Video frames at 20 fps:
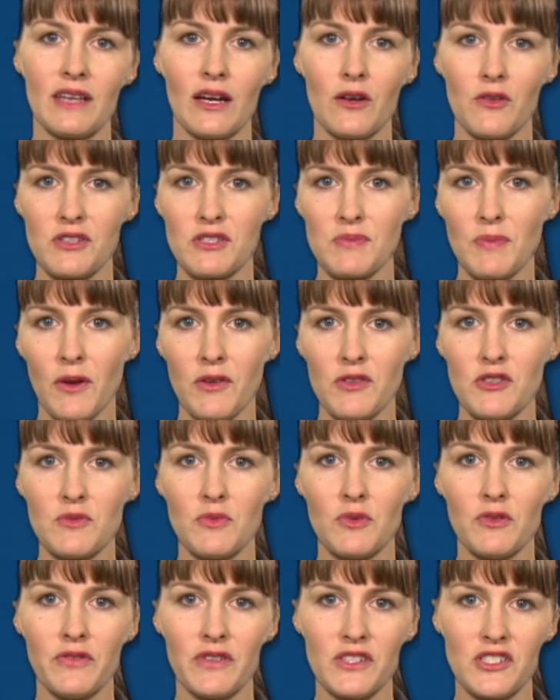are
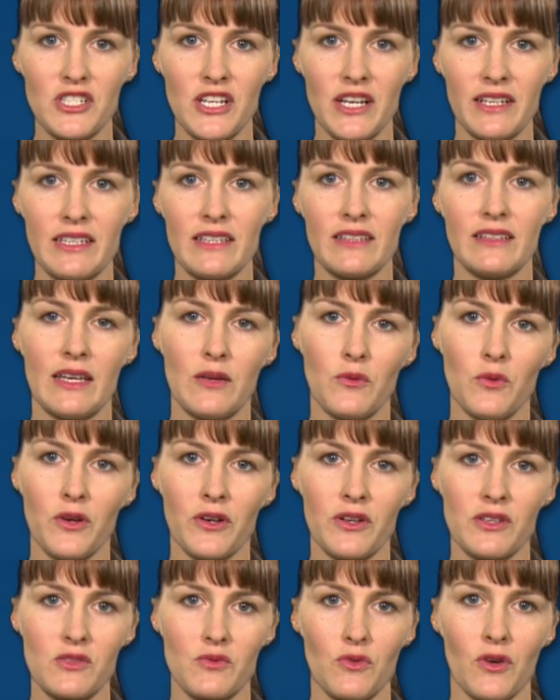responsible for checking their
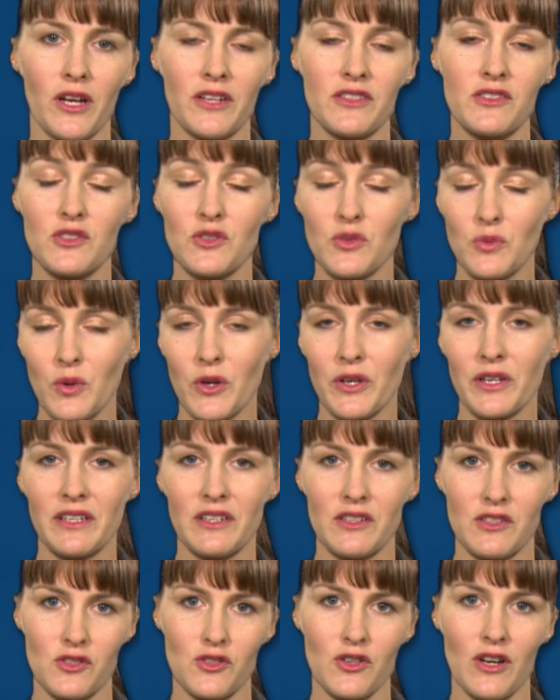workers' rights to work in
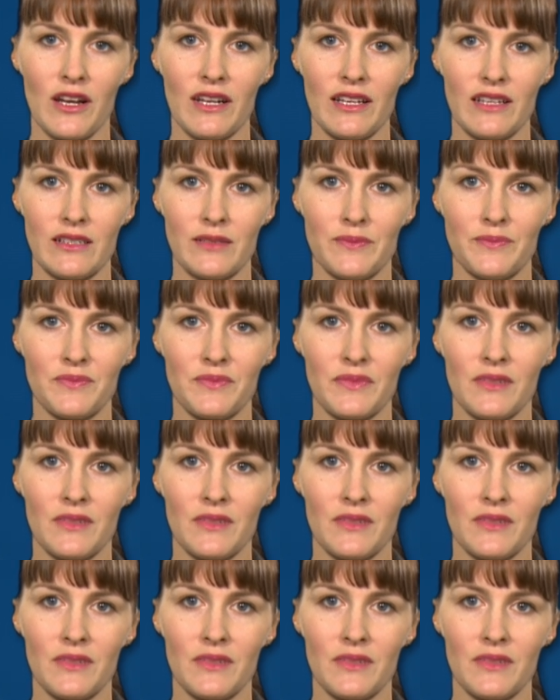Australia.